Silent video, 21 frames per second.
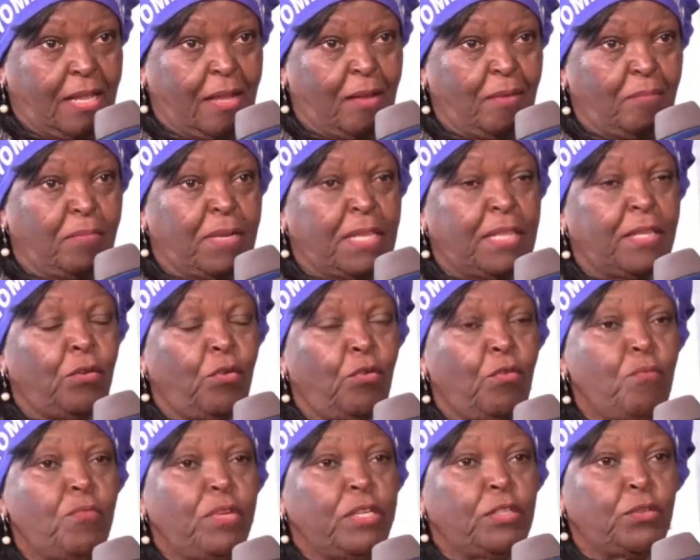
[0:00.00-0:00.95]
But the
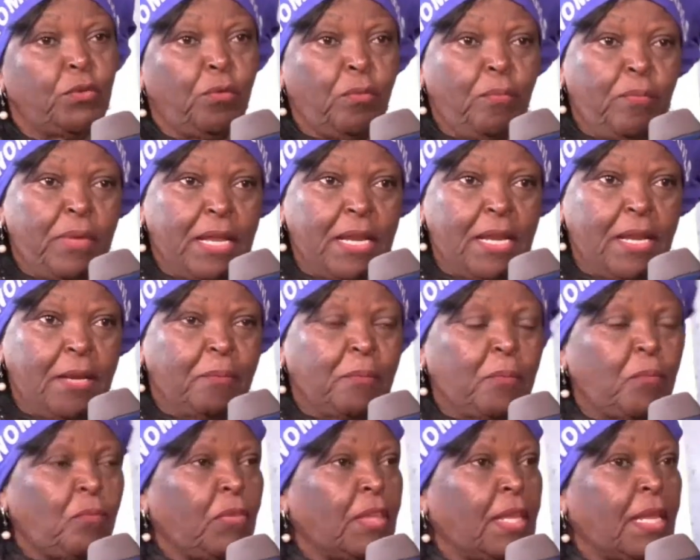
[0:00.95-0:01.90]
home is open,
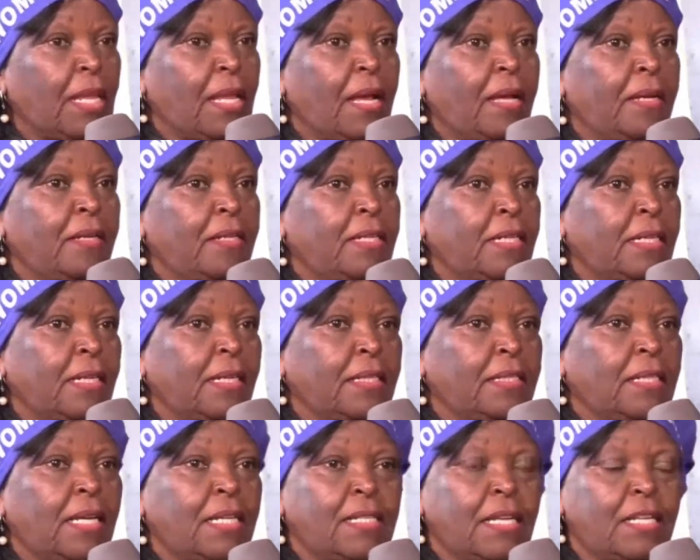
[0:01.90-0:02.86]
and
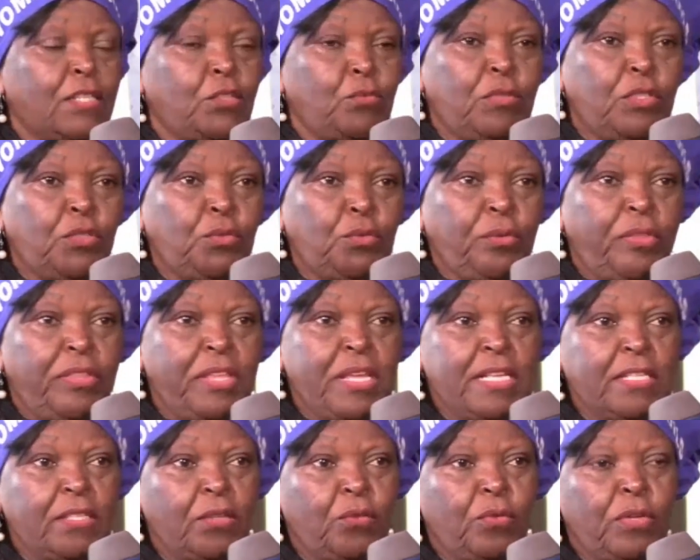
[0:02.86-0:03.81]
just as we do
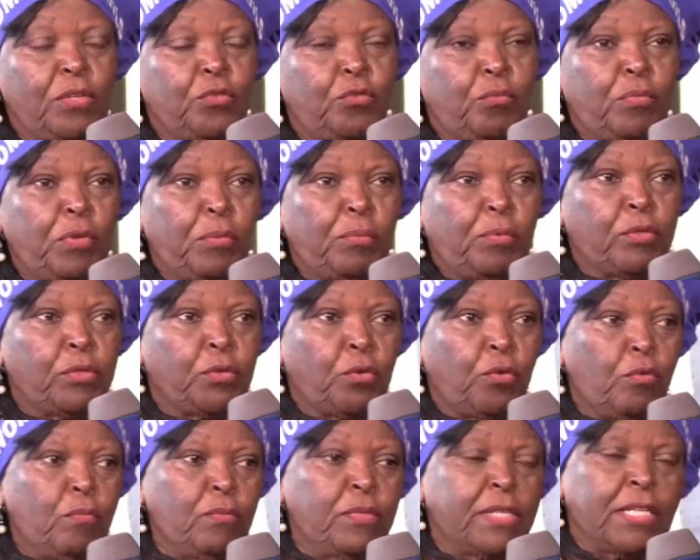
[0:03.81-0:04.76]
things going to people's
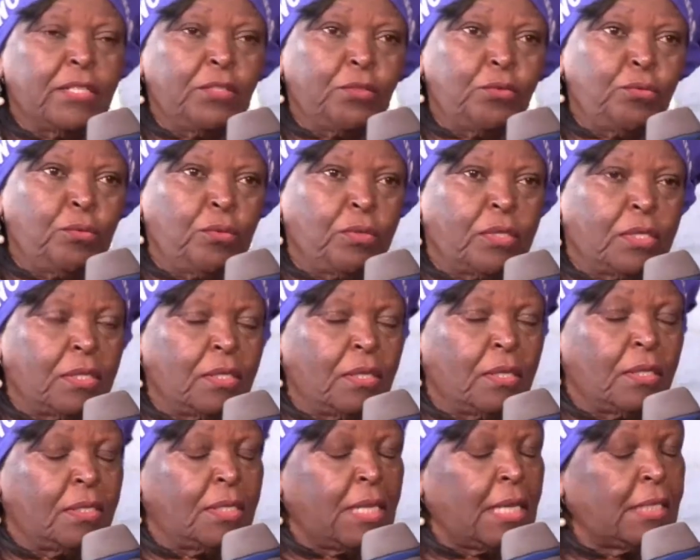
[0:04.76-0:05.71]
homes and to
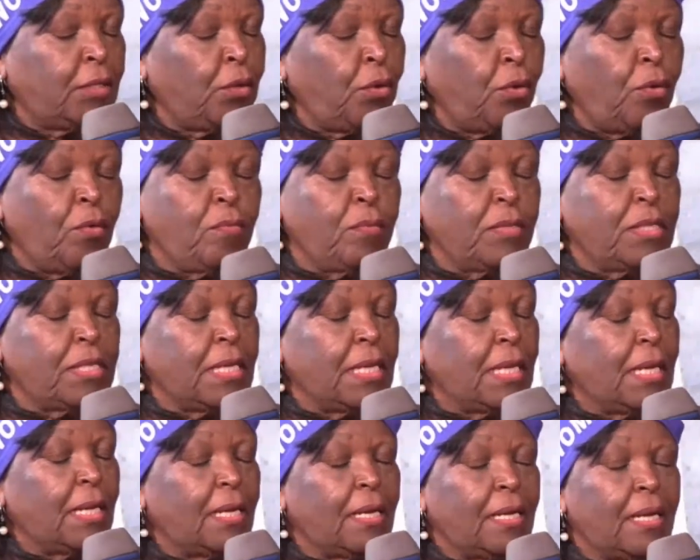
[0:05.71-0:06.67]
such homes,
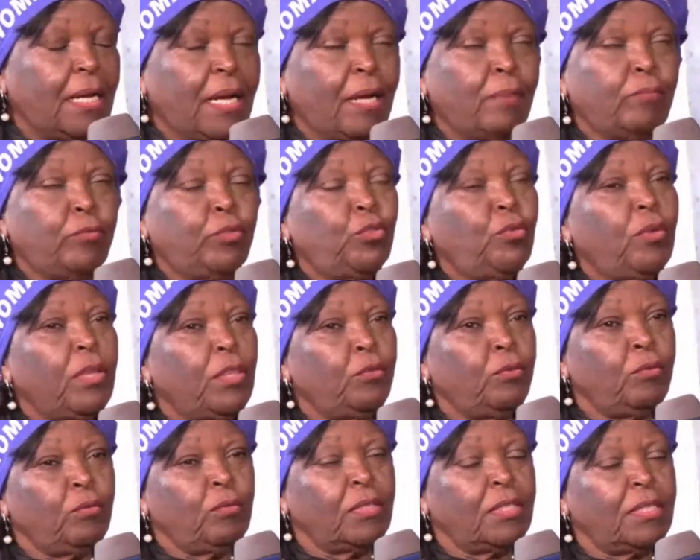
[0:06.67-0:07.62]
I'm sure
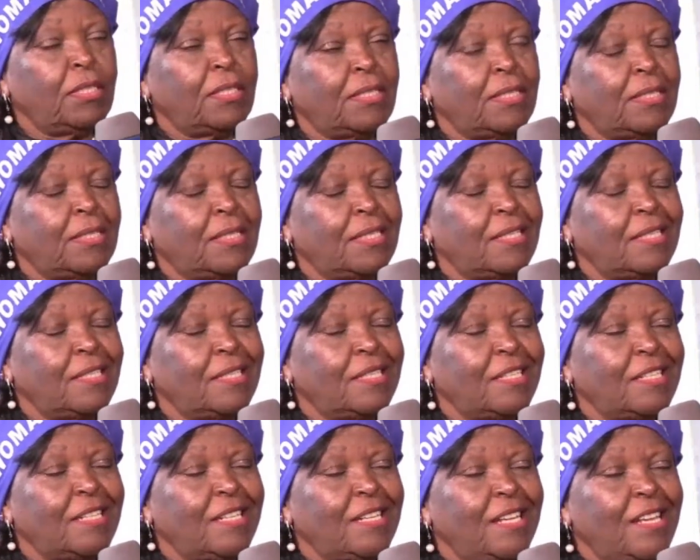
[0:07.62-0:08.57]

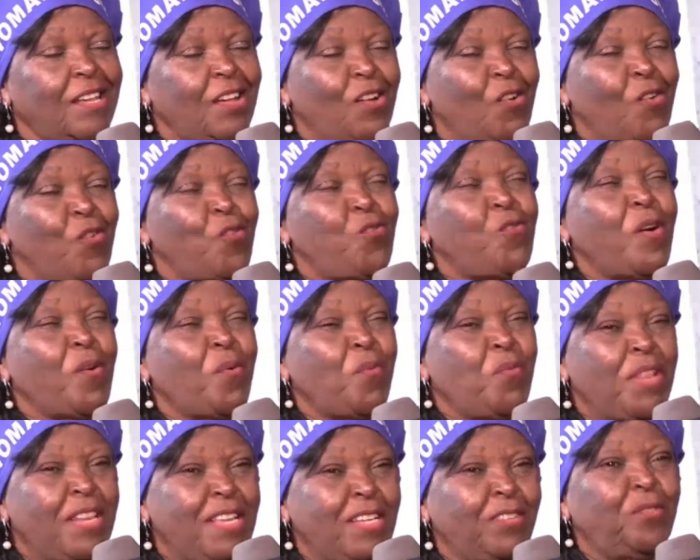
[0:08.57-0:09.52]
those who are
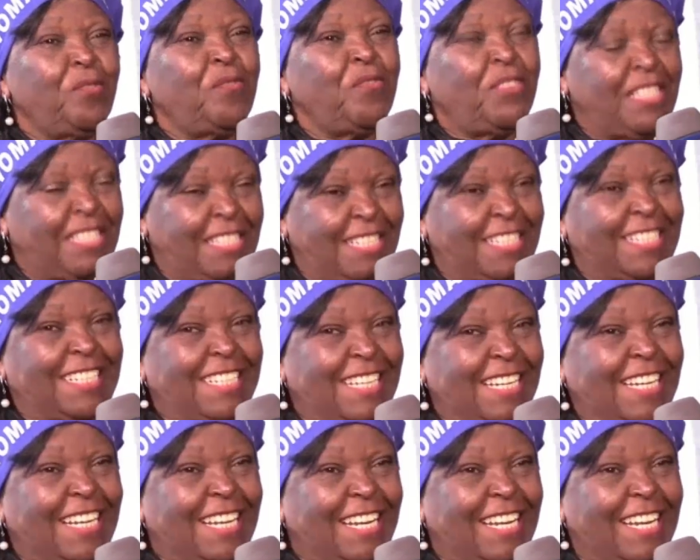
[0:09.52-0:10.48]
willing to visit,
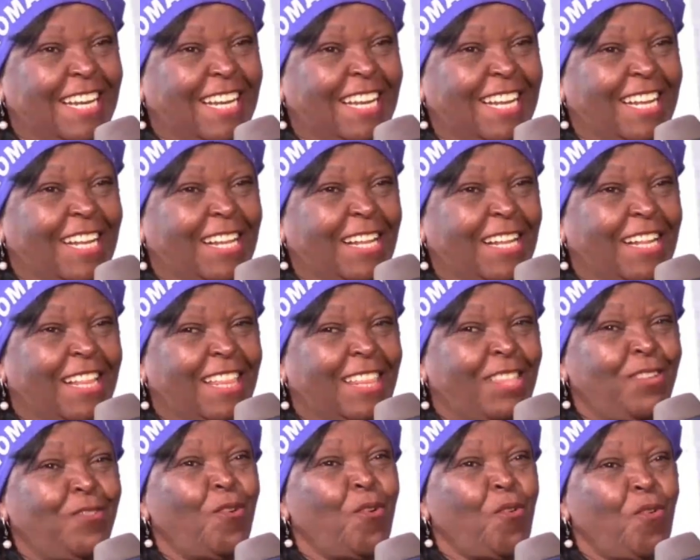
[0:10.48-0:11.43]

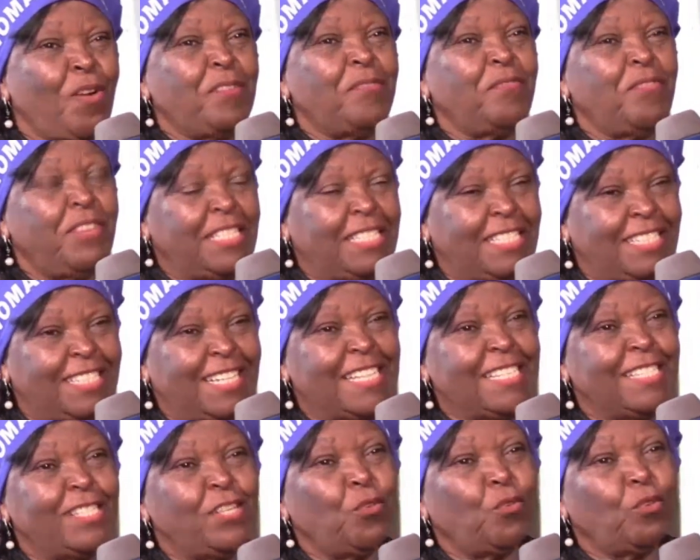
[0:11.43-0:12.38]
they will go and visit
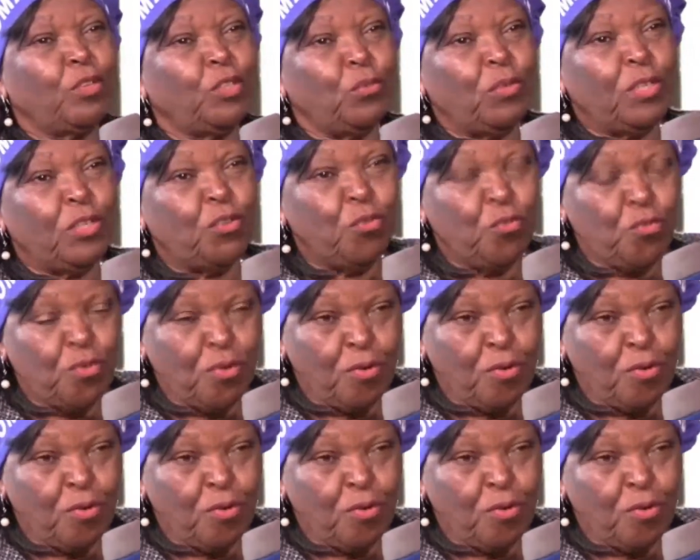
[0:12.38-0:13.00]
and see what we do.